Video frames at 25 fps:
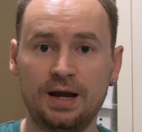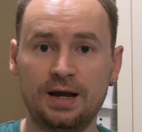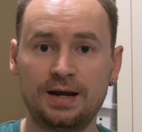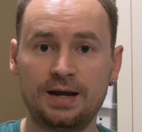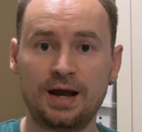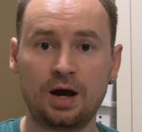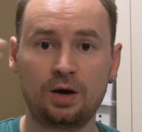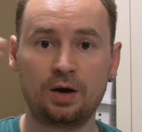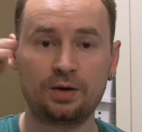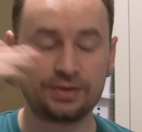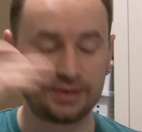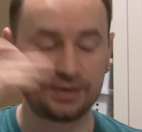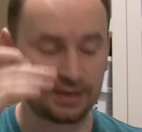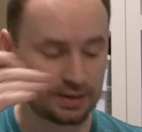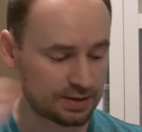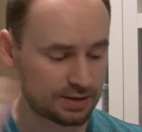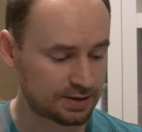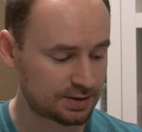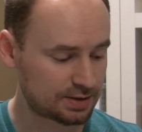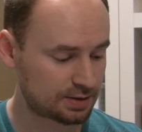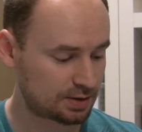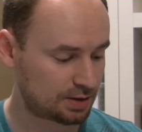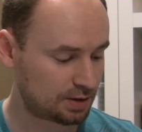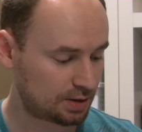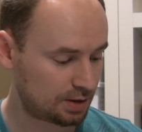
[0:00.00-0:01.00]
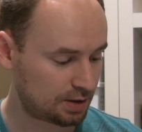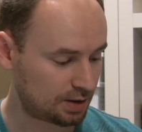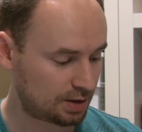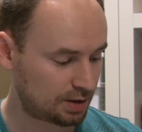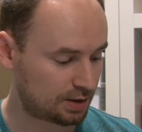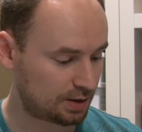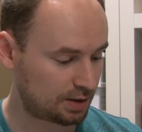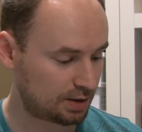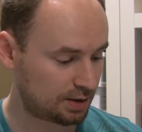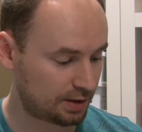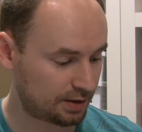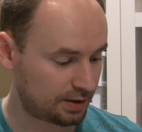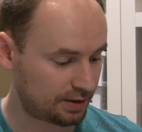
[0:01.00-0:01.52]
Now, this
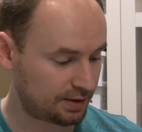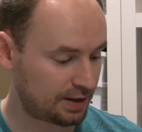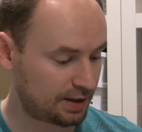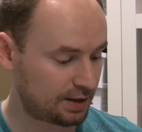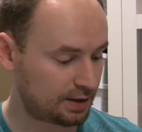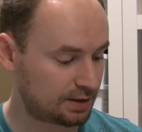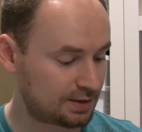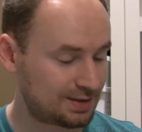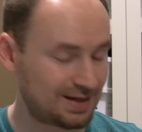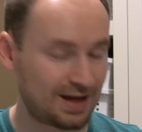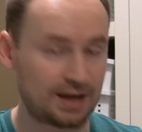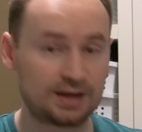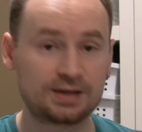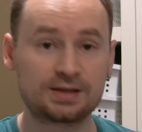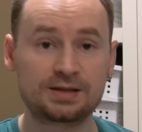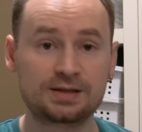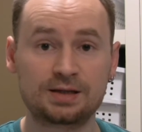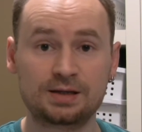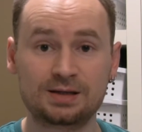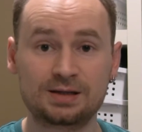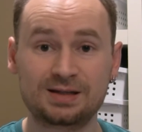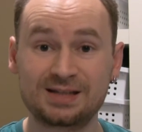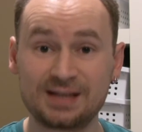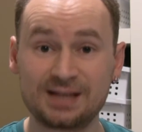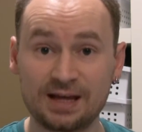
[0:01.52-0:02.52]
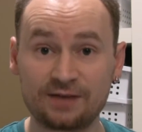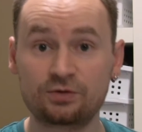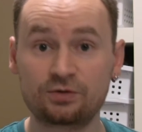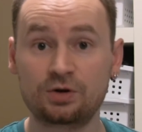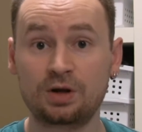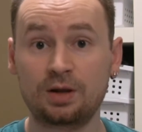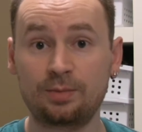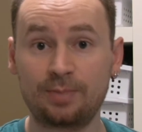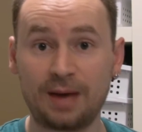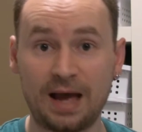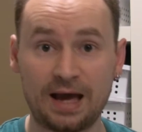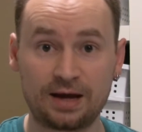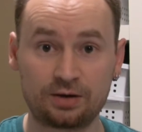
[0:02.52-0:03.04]
thing takes
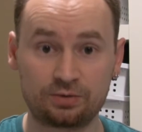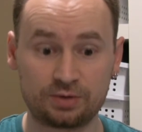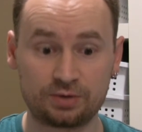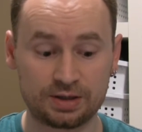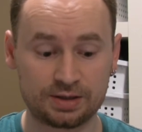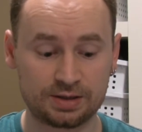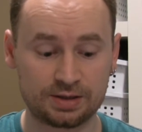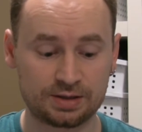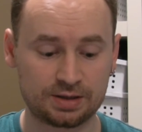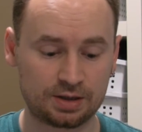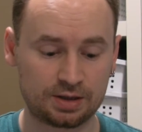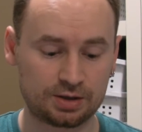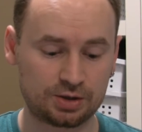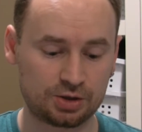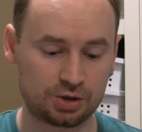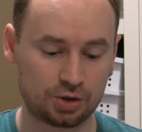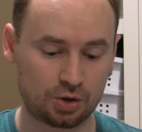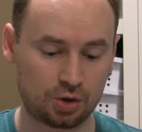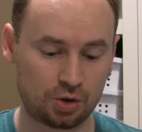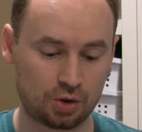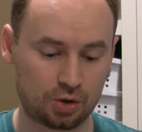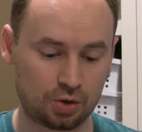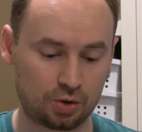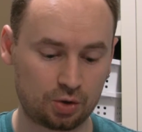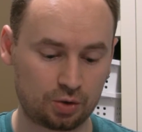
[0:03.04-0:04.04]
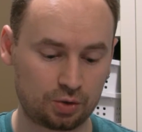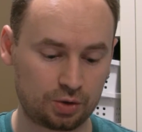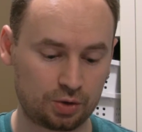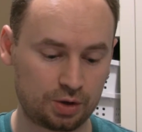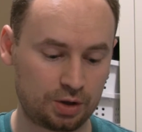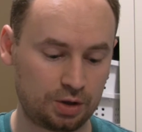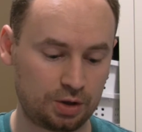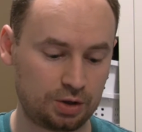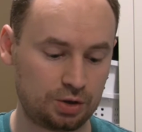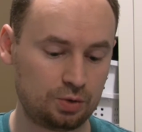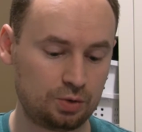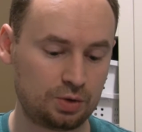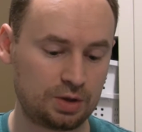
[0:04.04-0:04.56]
several batteries, so
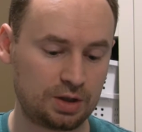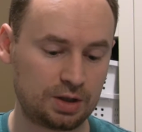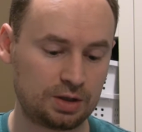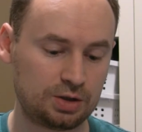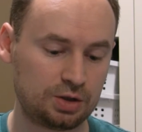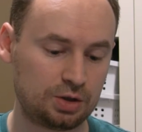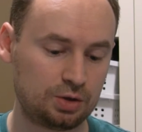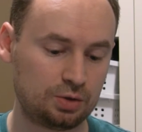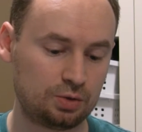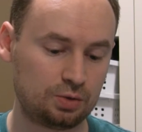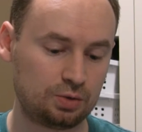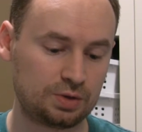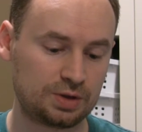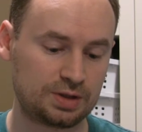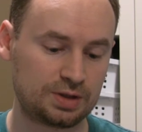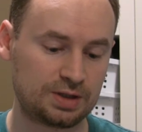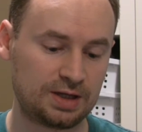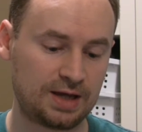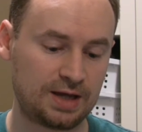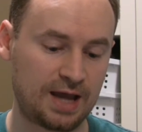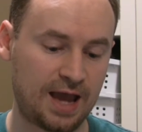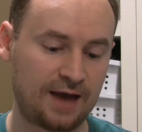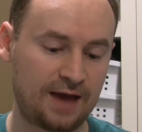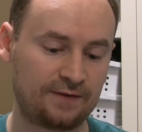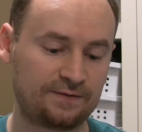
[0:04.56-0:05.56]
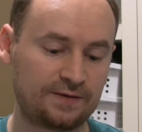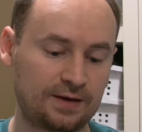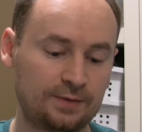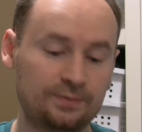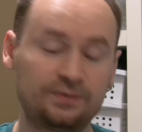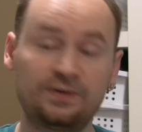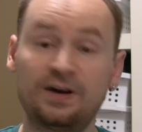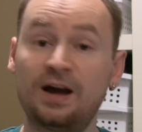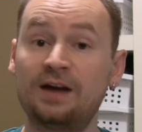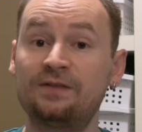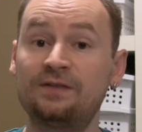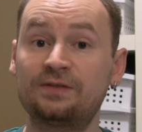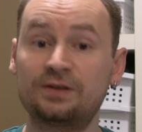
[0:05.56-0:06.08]
you can use the
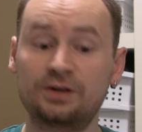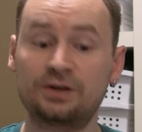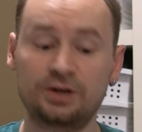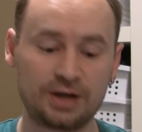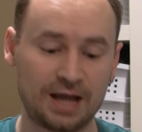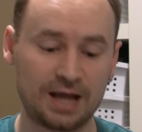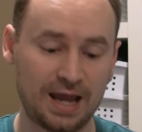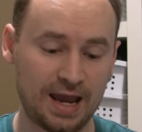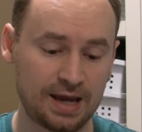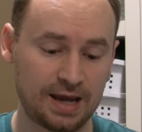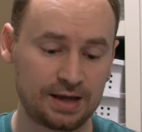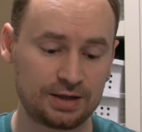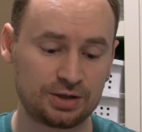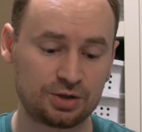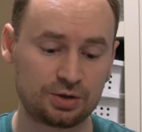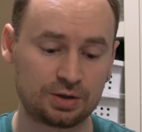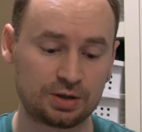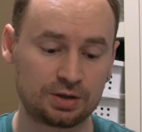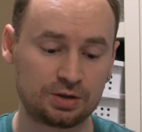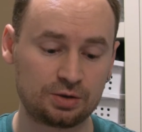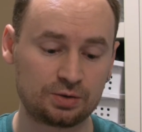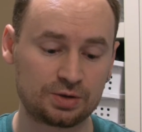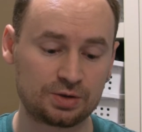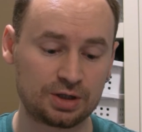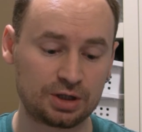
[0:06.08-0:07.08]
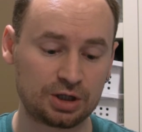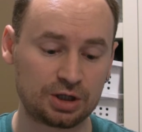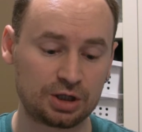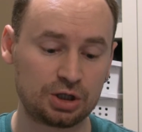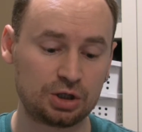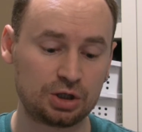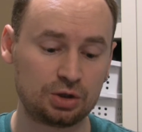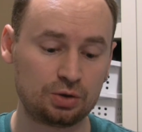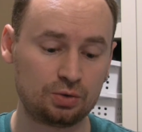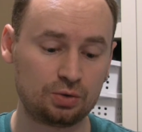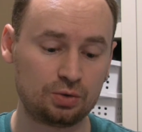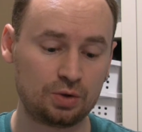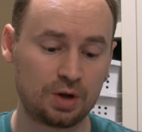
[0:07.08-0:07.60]
FM500H, you can use the
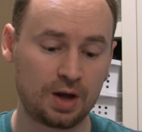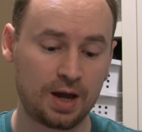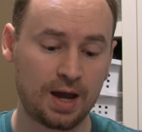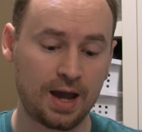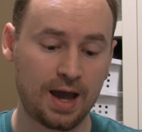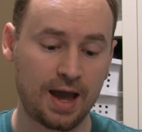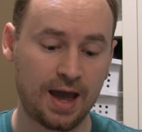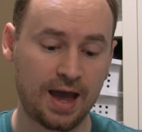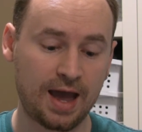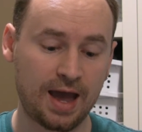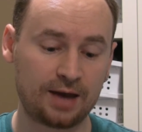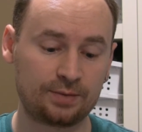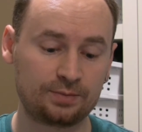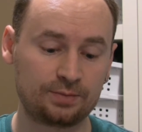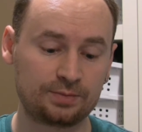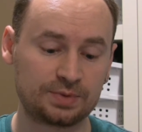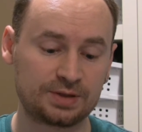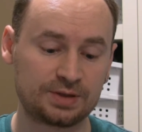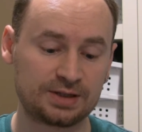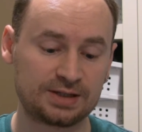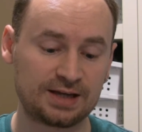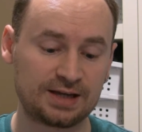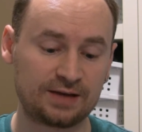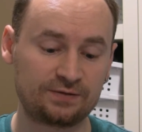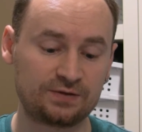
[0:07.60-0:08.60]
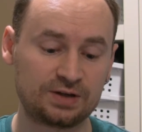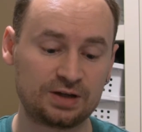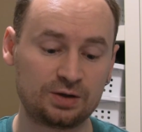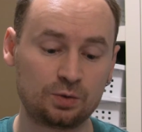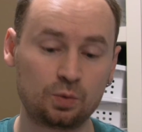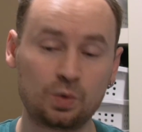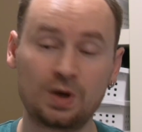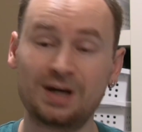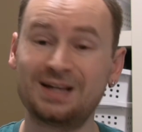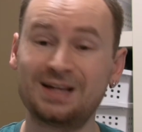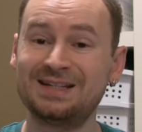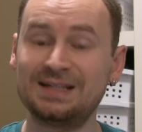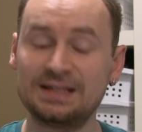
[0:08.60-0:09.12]

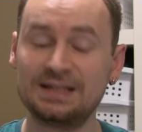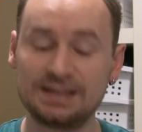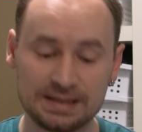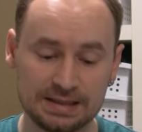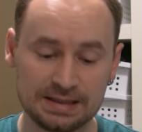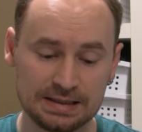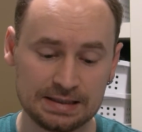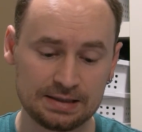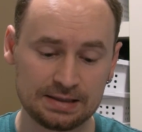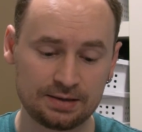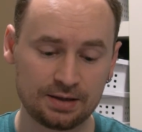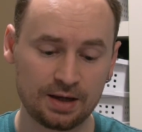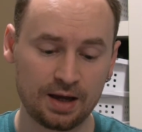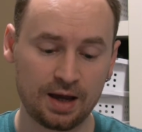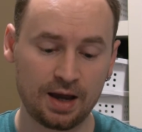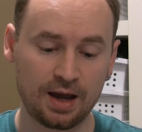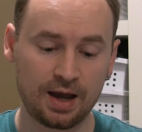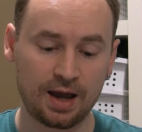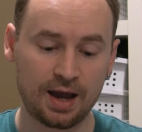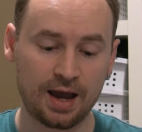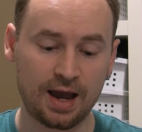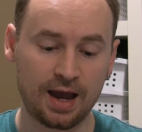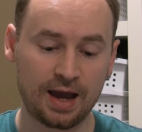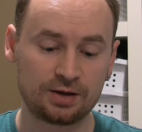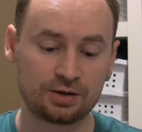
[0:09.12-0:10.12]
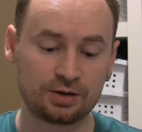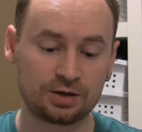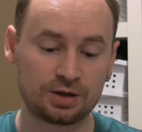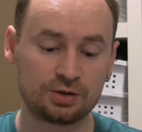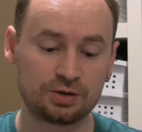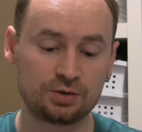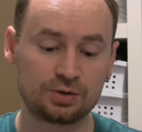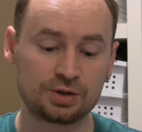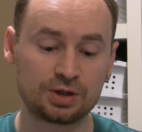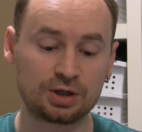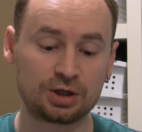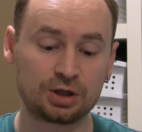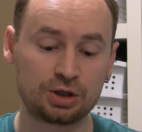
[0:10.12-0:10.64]
QM71D, and you can
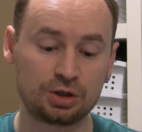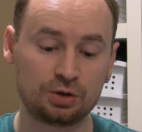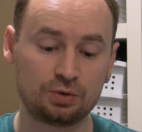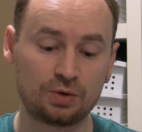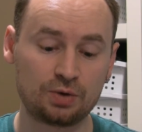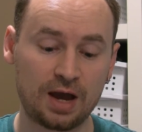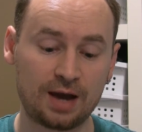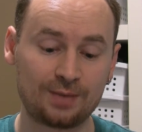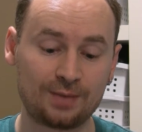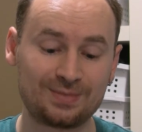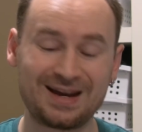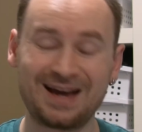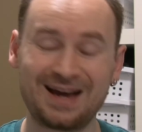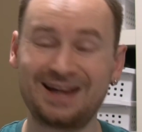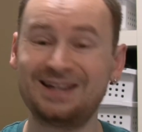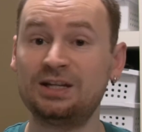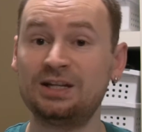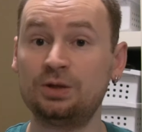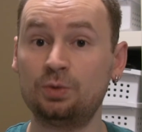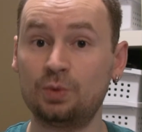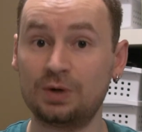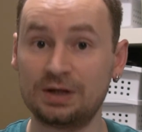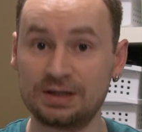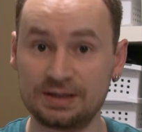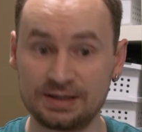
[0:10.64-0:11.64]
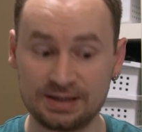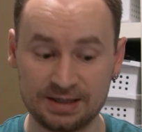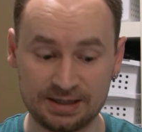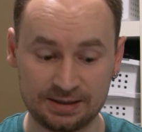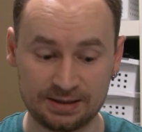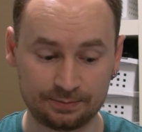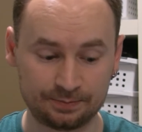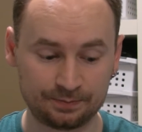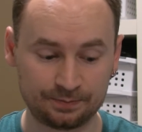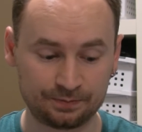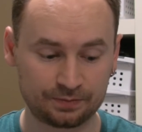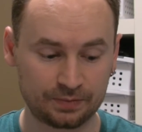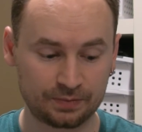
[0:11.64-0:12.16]
use the QM91D.
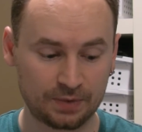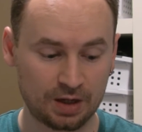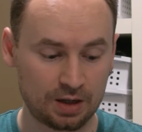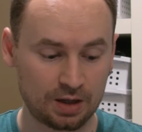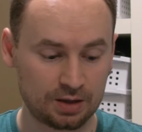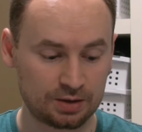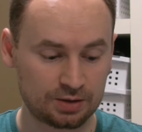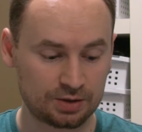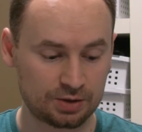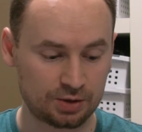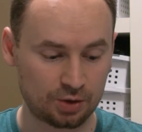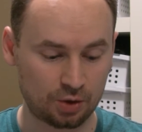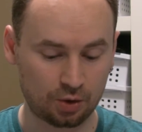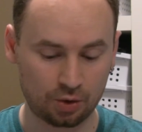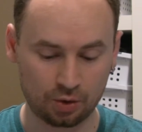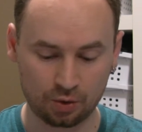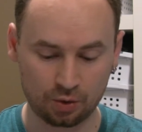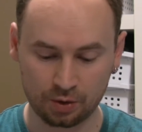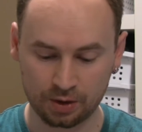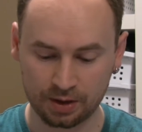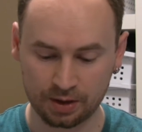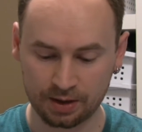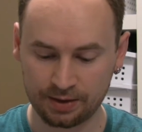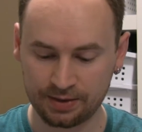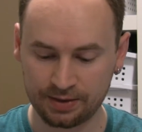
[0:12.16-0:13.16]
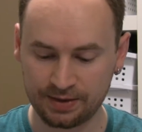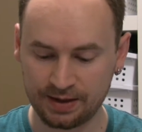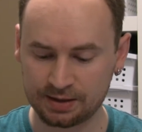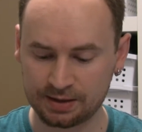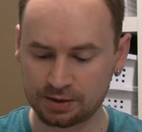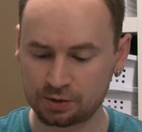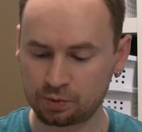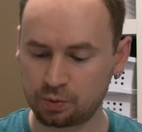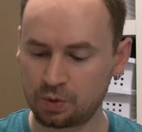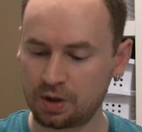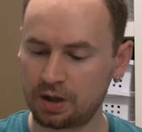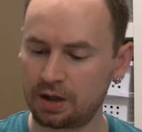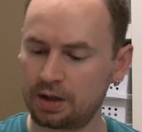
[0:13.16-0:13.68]
So
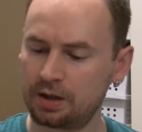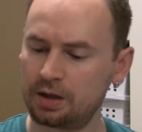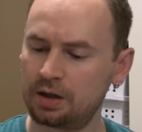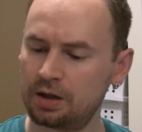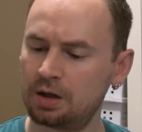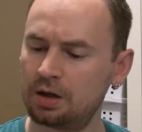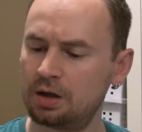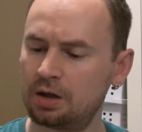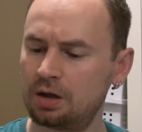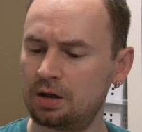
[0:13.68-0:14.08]
this one,